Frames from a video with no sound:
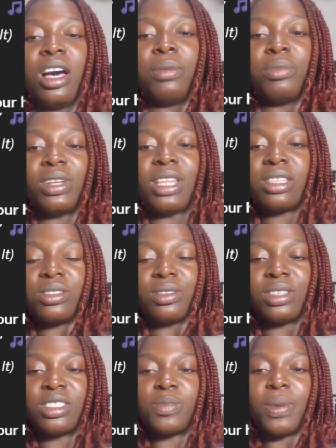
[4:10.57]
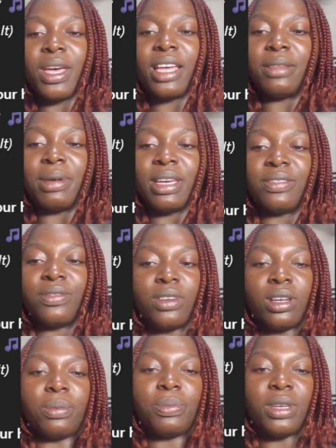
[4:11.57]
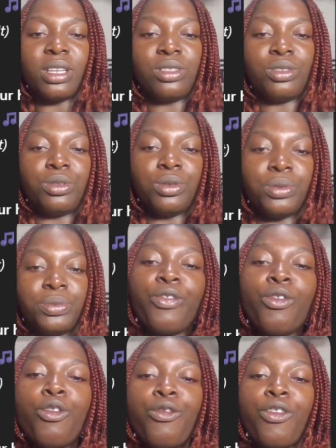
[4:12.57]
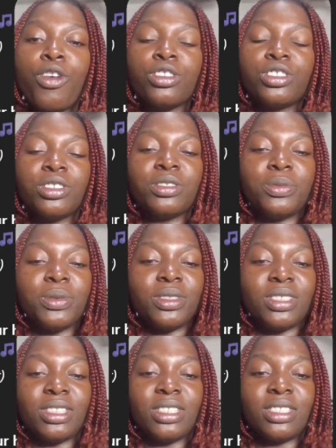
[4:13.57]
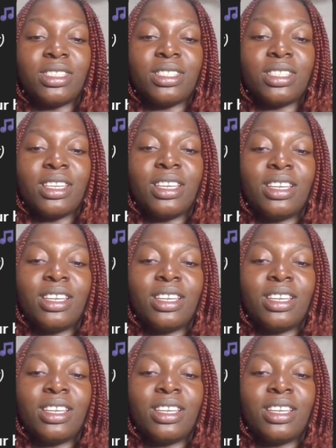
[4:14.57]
weather song inspired by if you're happy and you know. Full functions built in it.